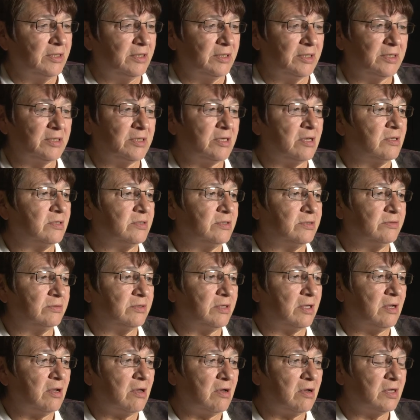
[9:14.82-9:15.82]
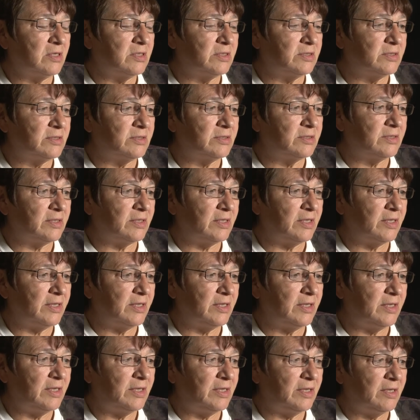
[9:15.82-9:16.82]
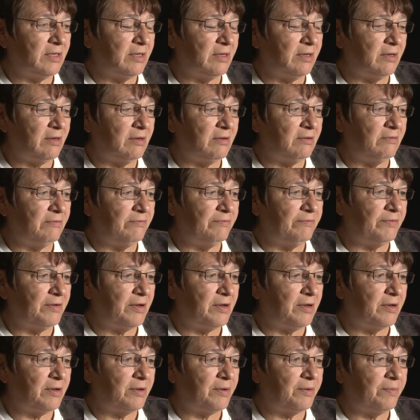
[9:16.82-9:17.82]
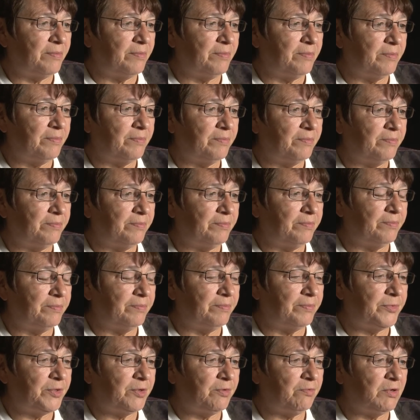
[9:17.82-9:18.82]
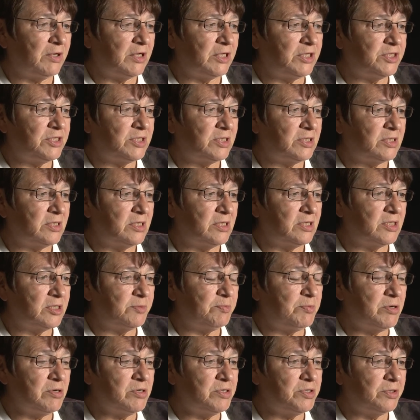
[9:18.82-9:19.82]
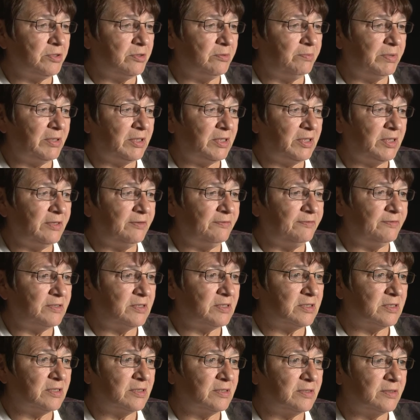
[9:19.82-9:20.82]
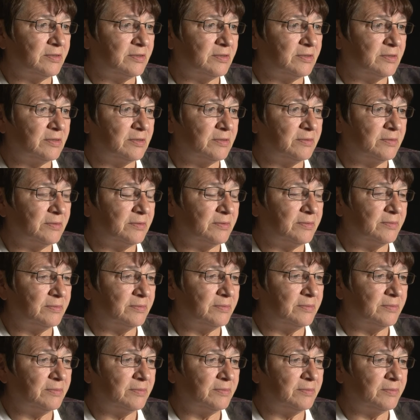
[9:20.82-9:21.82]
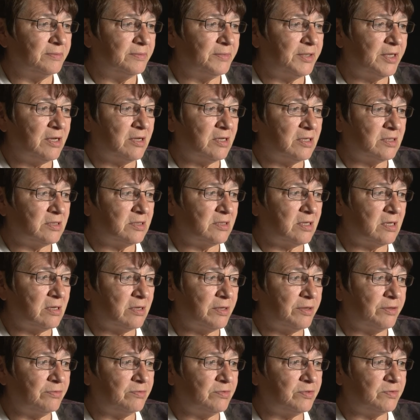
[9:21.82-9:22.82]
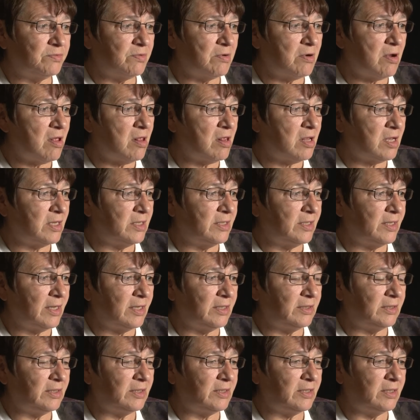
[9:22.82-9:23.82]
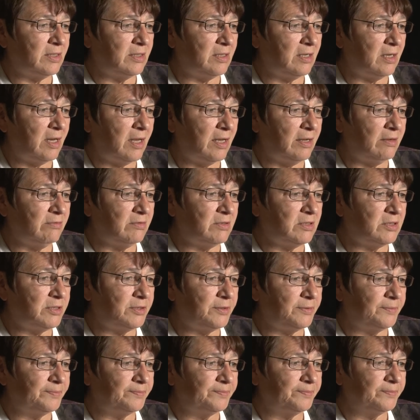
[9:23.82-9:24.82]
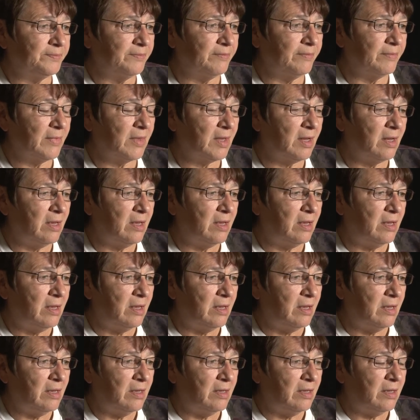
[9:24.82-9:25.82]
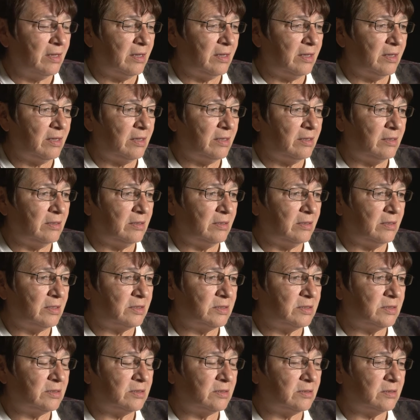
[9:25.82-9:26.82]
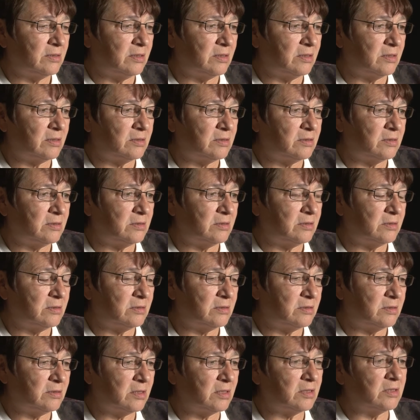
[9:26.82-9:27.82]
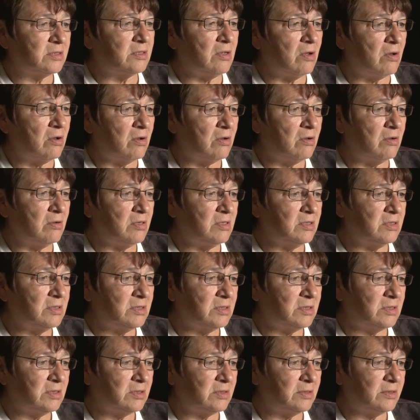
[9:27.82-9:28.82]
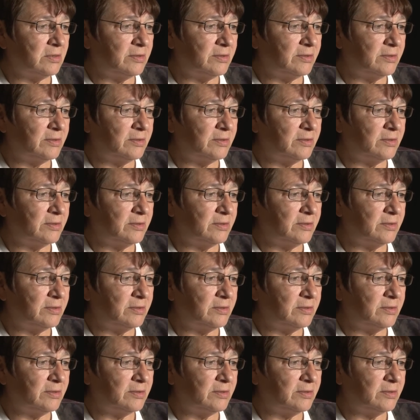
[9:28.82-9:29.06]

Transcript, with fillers: there's also the loss of uh, the religious and spiritual beliefs because uh, those were all conducted in the language. And the, the, the songs